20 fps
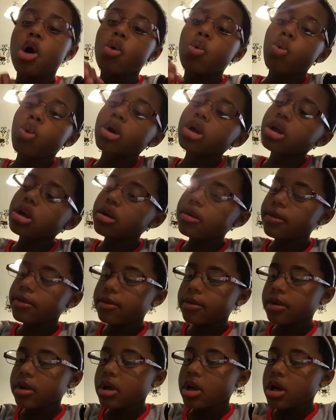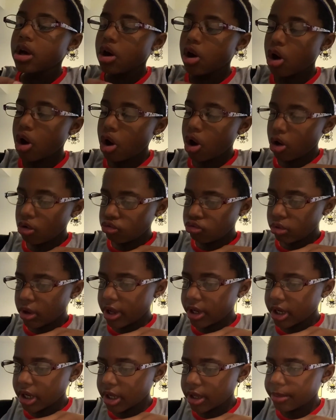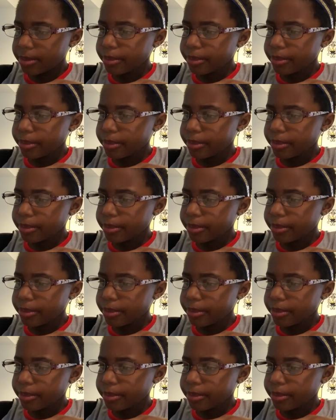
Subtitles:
We've already